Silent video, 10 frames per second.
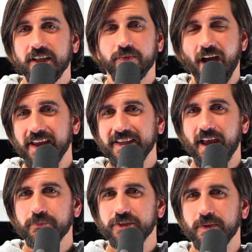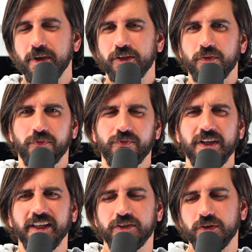of IEMs that make you
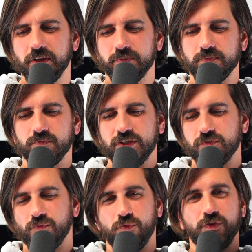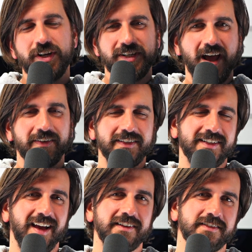feel like you could just reach out and
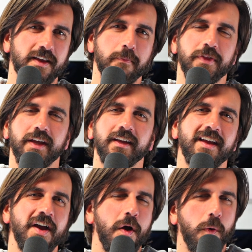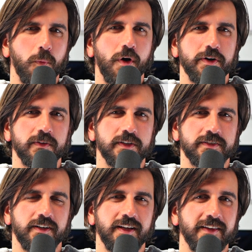touch something while you're
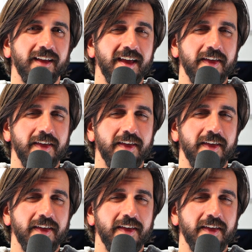listening,